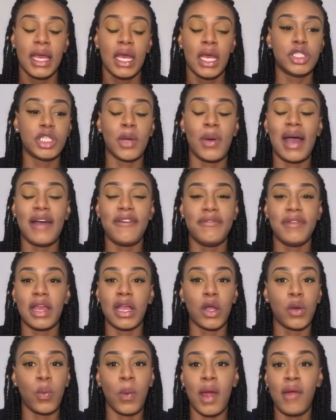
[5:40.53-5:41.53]
So I
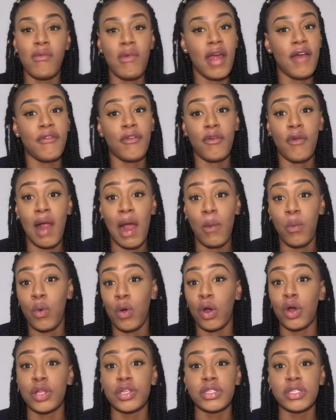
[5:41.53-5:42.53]
think wherever I
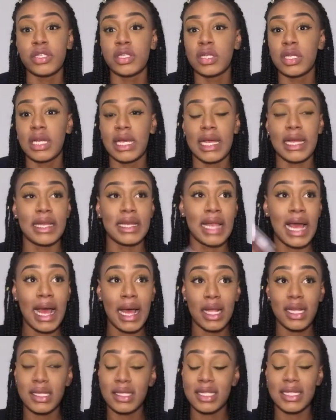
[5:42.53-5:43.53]
was in
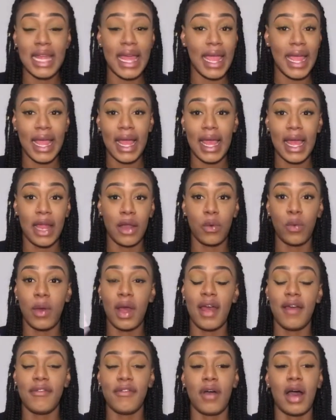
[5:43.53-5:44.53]
that state and
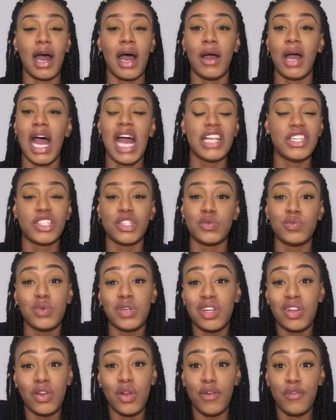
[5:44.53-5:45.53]
whatever, I just
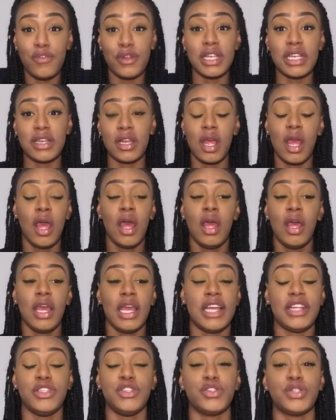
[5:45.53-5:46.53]
wouldn't have
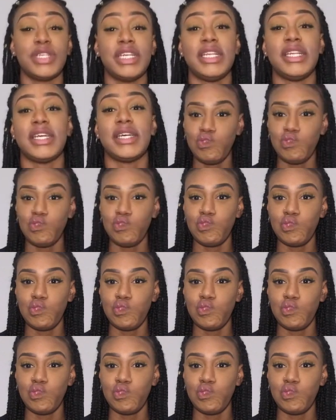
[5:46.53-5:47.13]
enjoyed it.